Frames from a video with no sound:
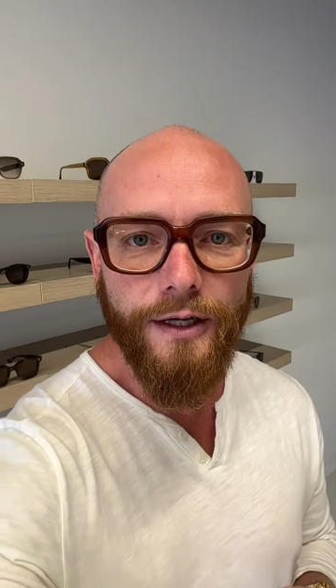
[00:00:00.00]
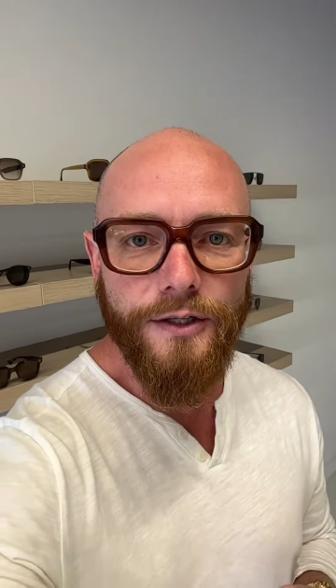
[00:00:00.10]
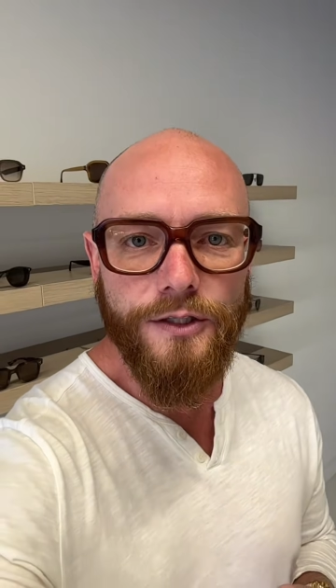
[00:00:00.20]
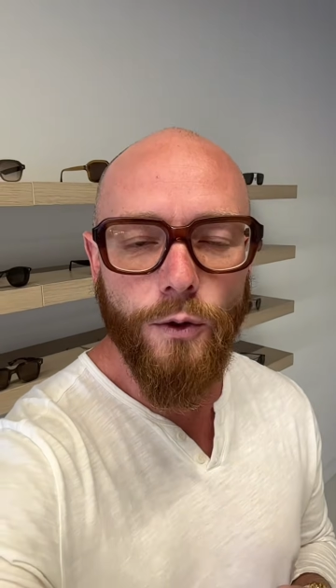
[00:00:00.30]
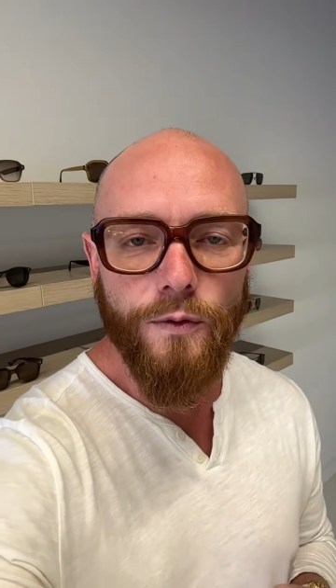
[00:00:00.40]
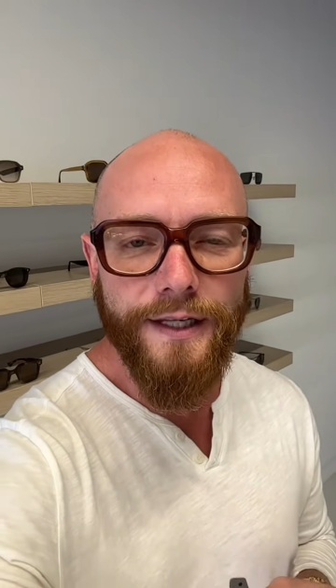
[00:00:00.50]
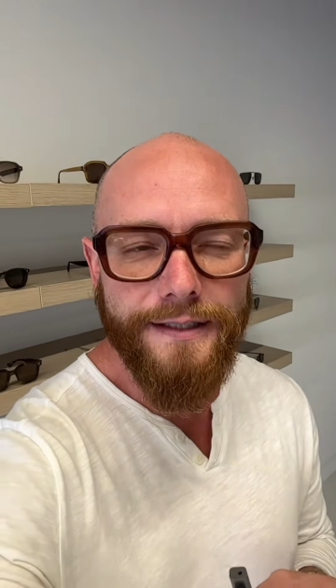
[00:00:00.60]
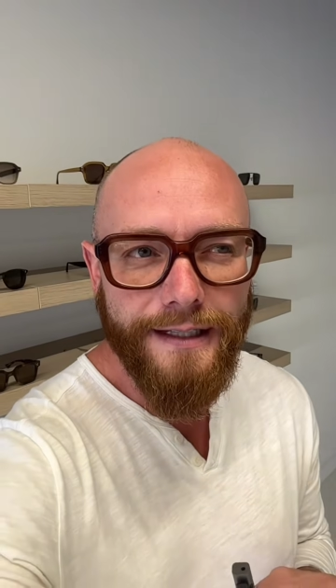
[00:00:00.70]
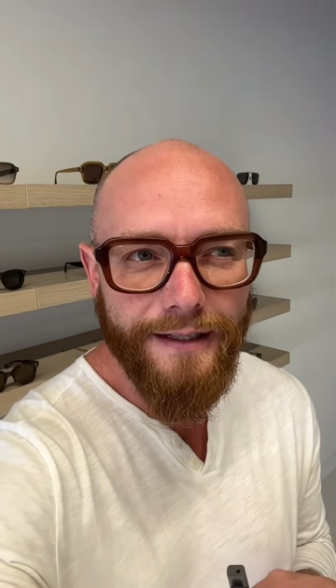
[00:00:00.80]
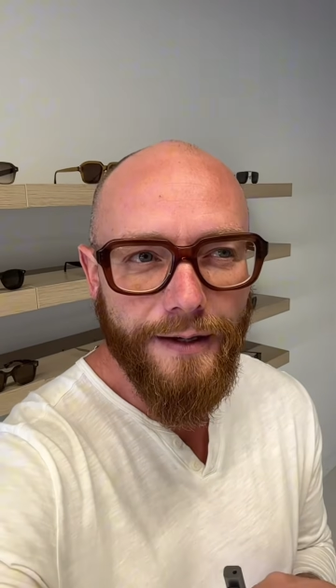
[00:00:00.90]
so this
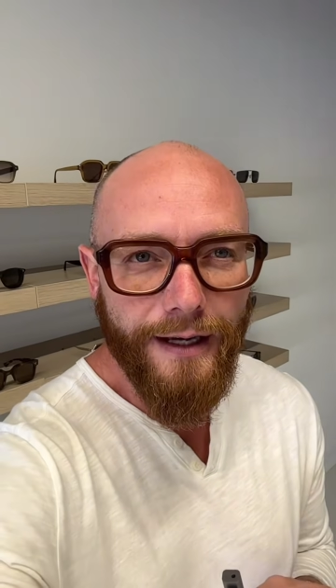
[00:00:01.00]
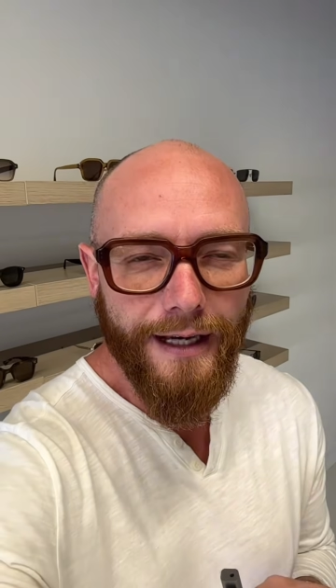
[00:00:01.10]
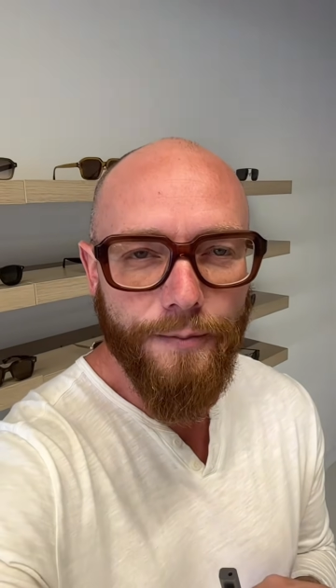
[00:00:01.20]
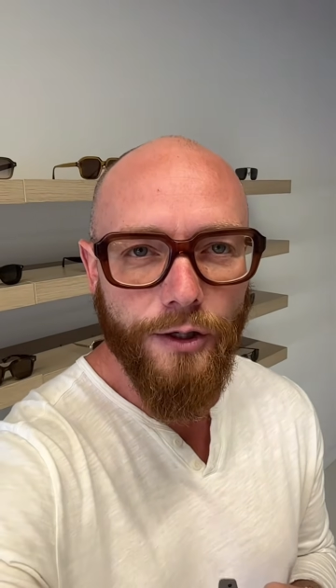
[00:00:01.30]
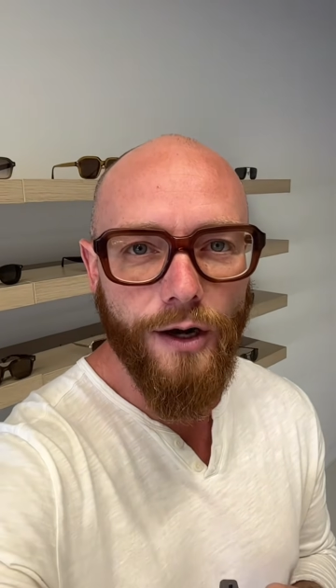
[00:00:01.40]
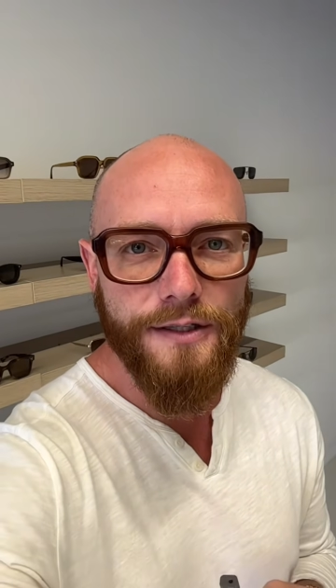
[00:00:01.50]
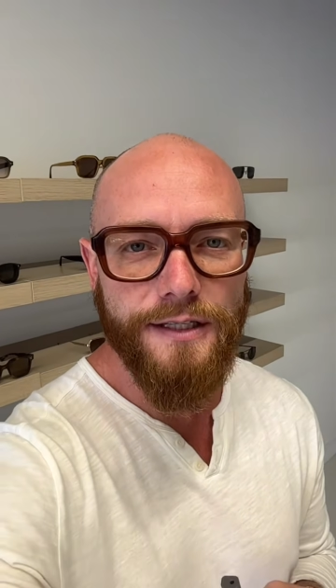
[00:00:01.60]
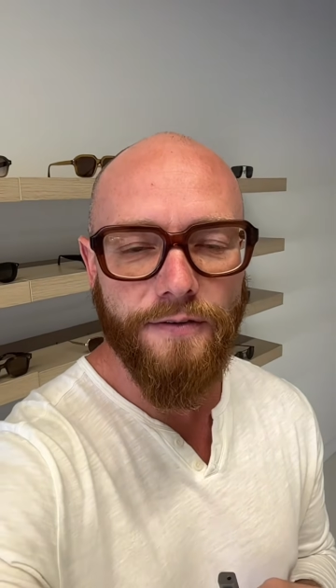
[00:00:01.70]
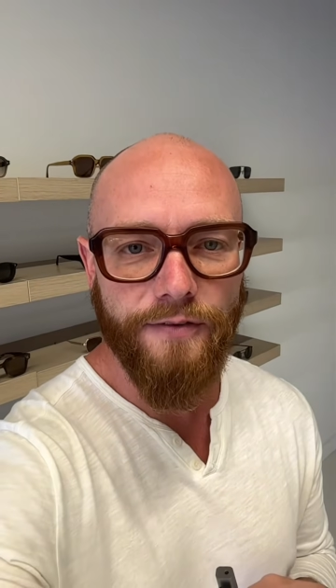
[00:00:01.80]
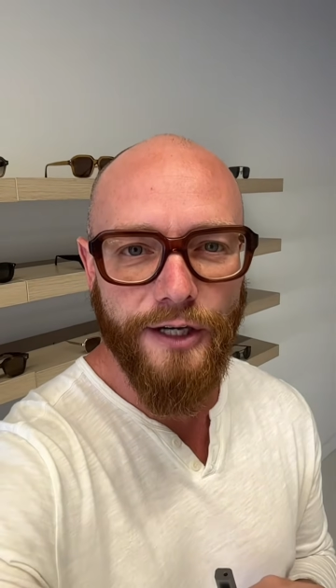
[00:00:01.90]
can come across as
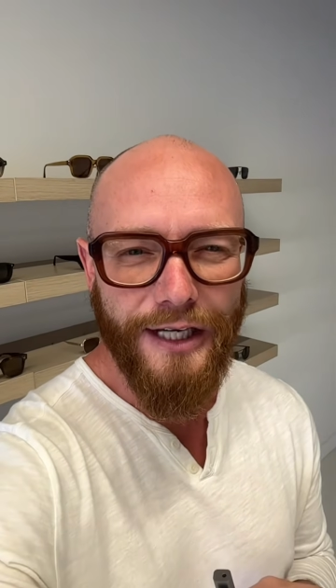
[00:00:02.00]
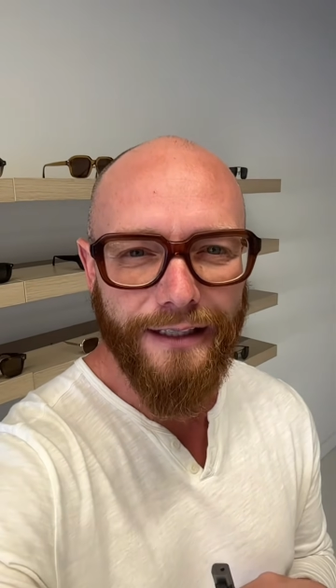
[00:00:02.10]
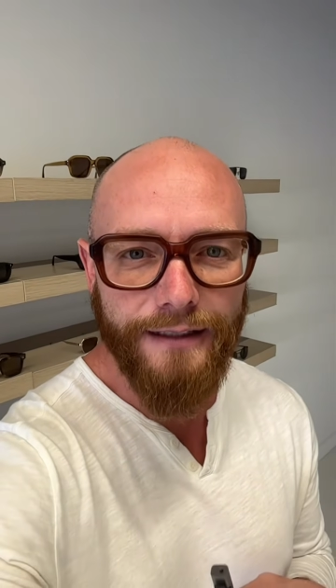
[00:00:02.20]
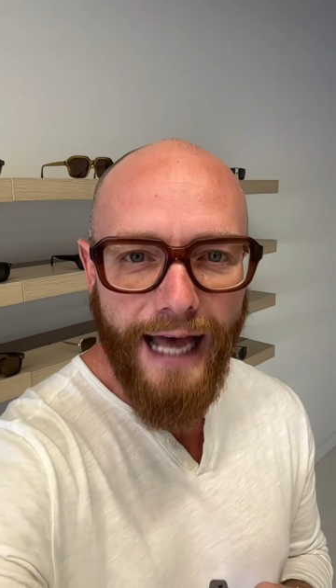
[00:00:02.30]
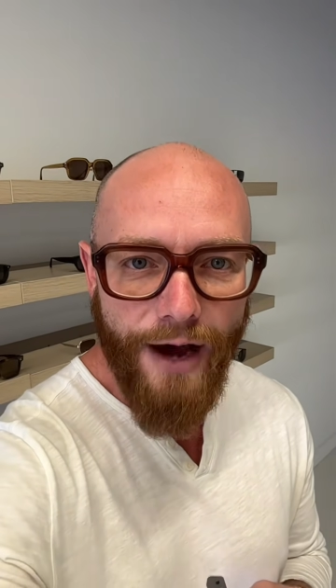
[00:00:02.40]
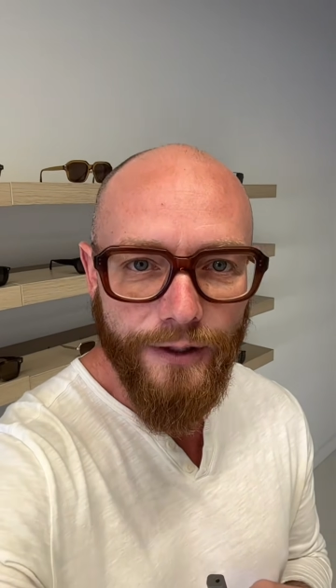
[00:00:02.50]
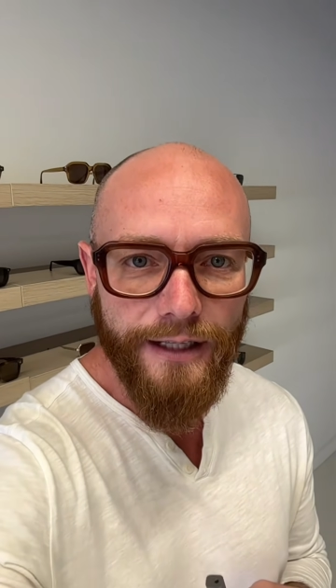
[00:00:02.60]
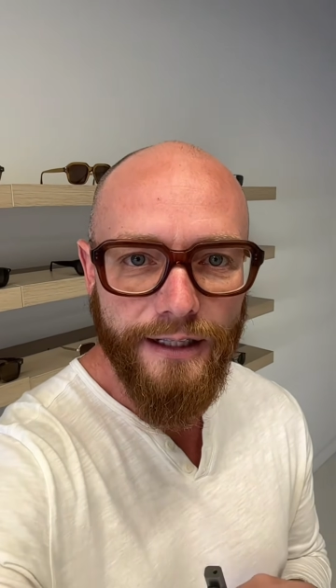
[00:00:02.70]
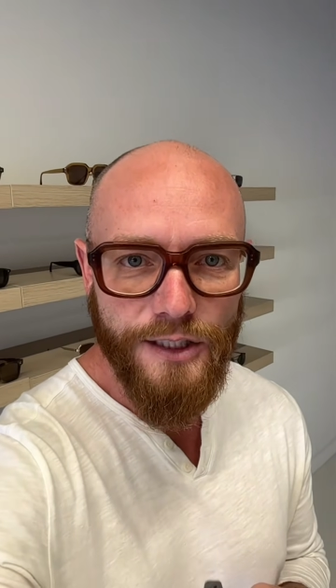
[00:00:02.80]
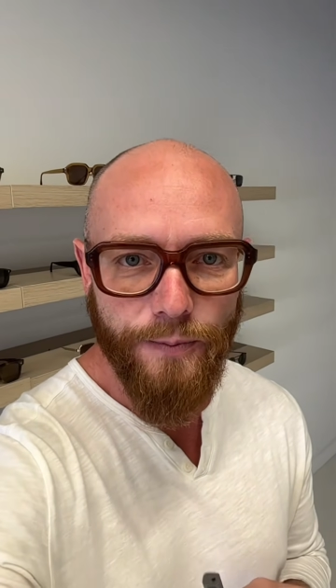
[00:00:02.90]
a very cloudy
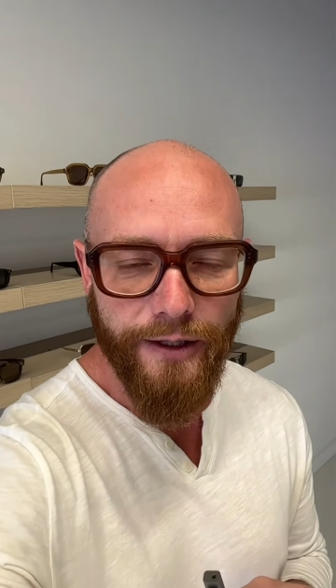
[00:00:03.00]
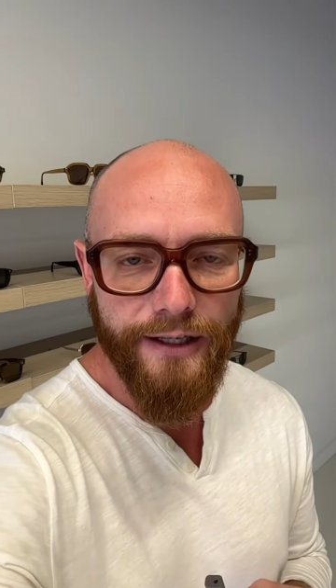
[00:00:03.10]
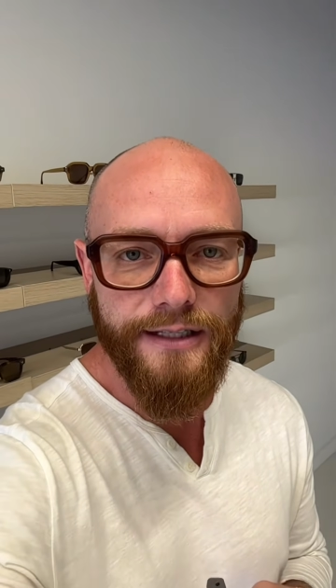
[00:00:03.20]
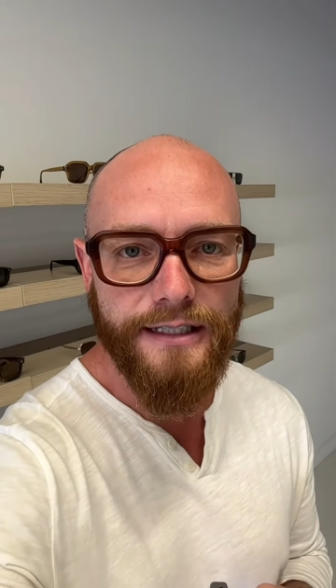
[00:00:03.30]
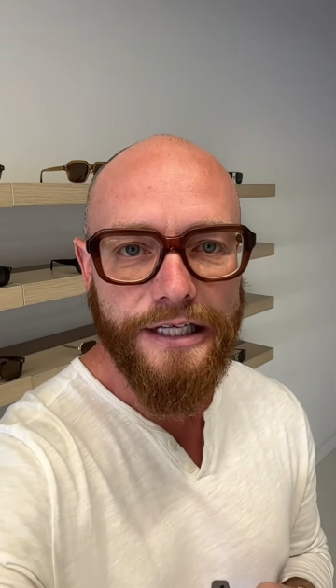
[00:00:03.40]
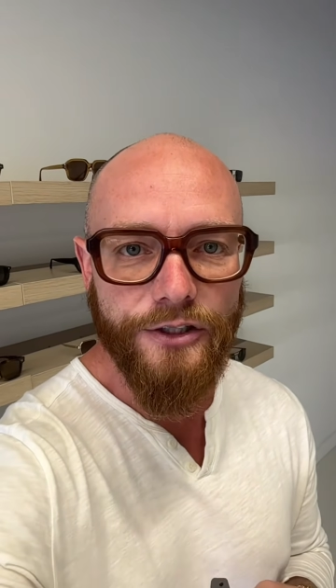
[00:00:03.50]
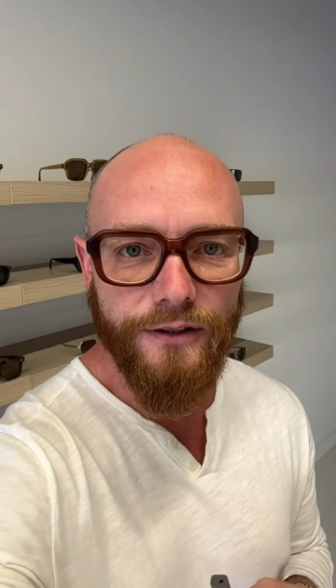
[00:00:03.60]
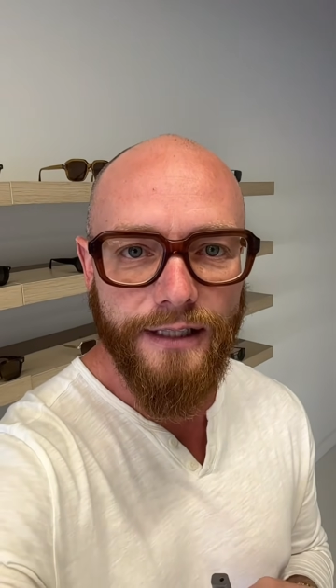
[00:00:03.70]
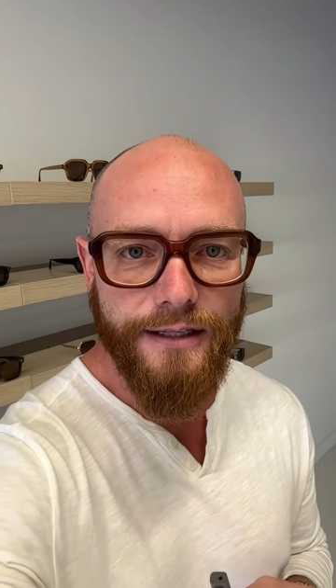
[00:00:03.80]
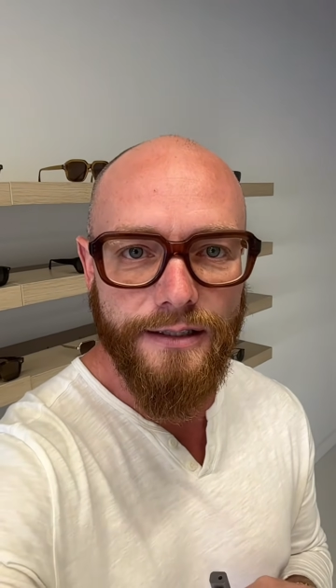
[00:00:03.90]
experience in your
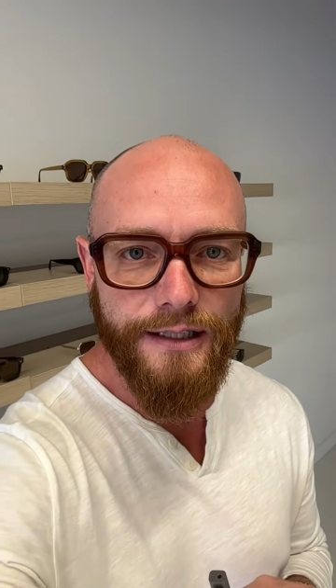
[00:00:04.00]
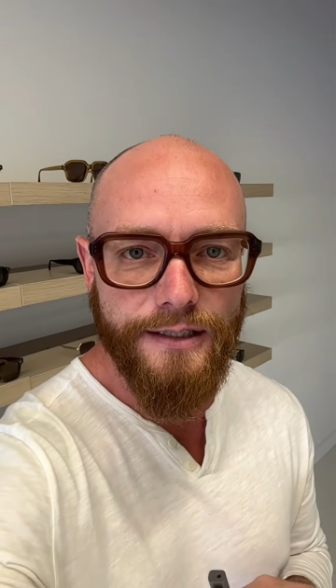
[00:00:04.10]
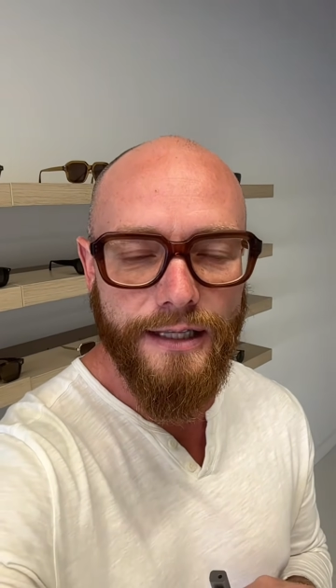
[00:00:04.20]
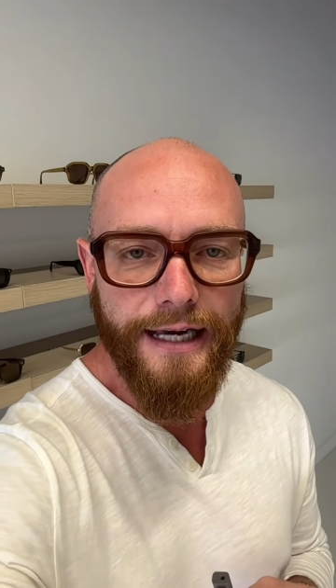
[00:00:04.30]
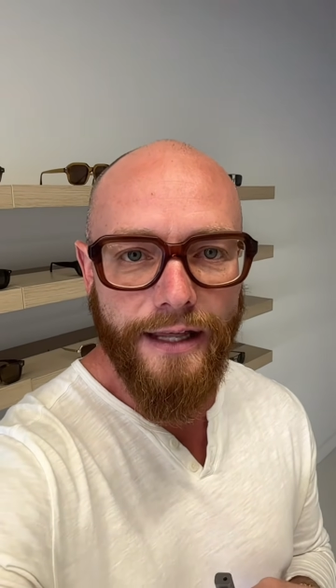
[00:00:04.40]
lenses.